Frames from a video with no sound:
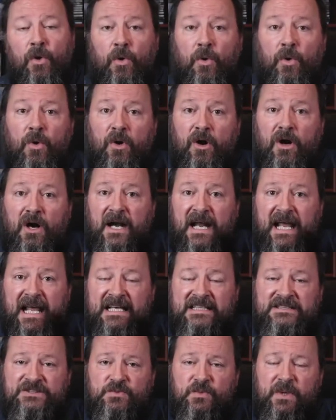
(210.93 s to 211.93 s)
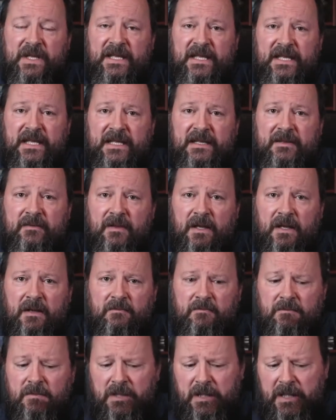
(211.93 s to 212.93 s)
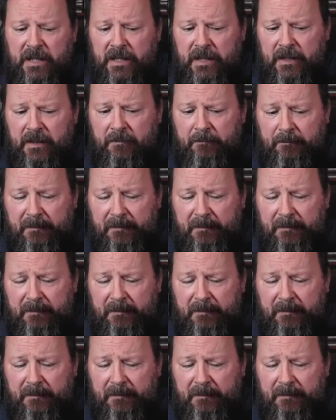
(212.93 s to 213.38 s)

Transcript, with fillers: or as we uh,